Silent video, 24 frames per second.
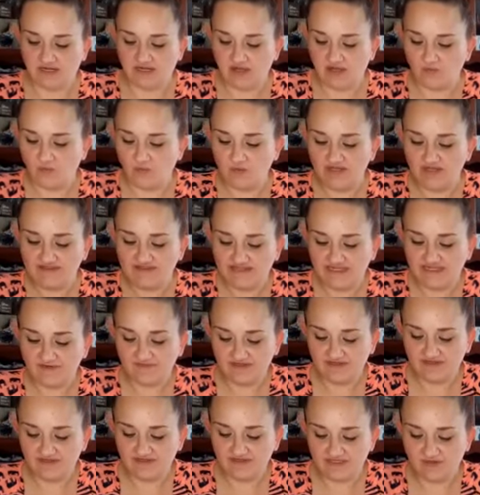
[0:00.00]
One thing
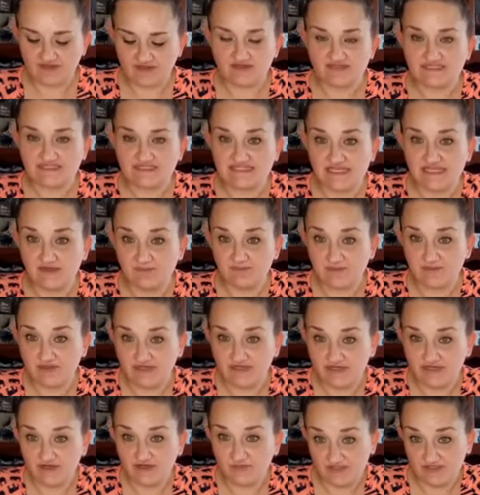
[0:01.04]
really quick I'll say,
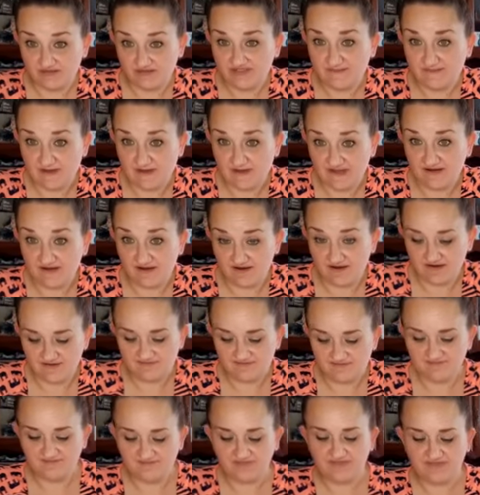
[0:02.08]
putting your wheels back
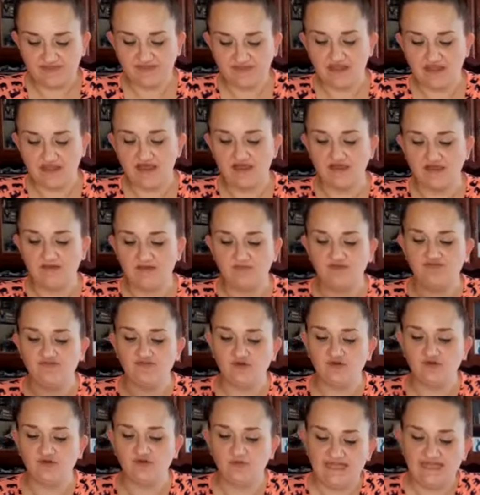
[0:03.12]
on
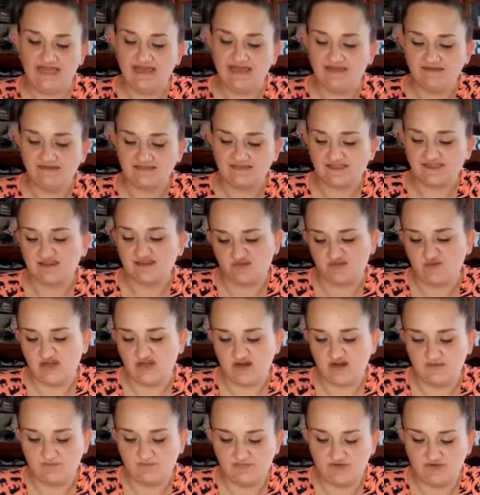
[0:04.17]
before we end, because we
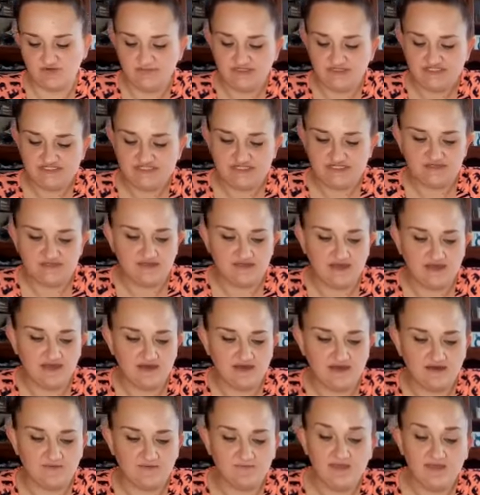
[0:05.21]
are pretty much done,
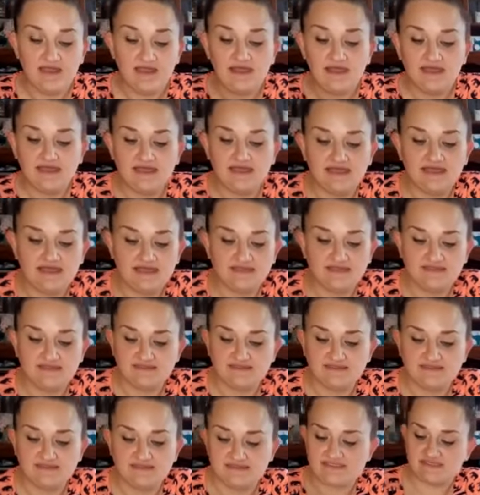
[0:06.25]

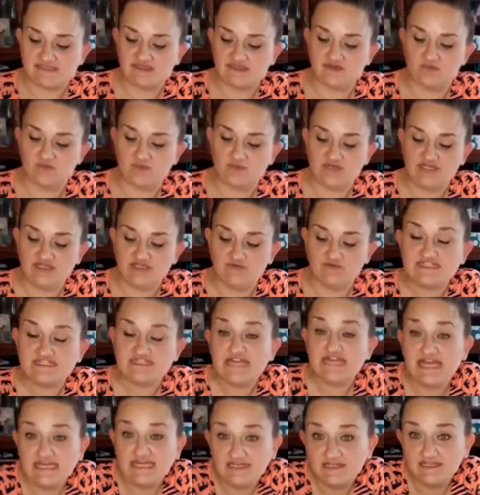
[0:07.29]
is when you
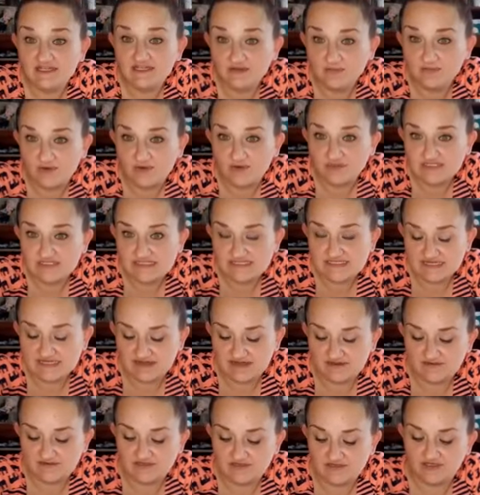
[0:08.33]
tighten your bolts
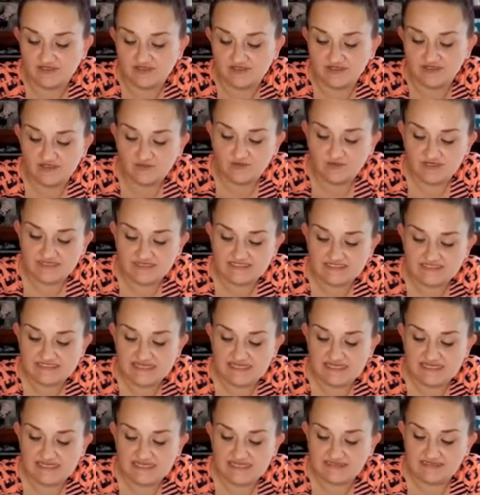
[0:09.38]
down, you're going to want to
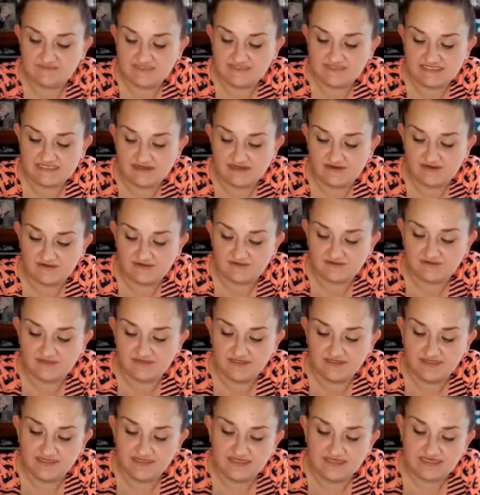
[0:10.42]
tighten them down
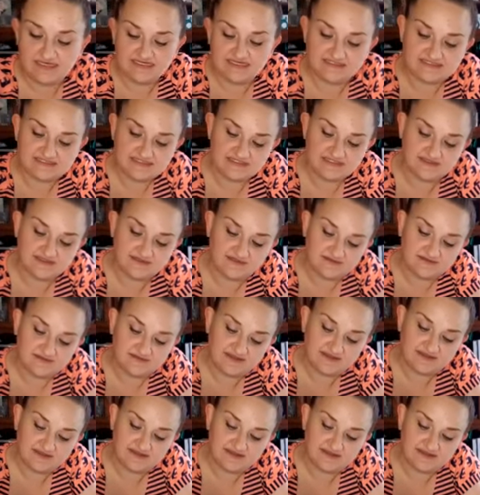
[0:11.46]
until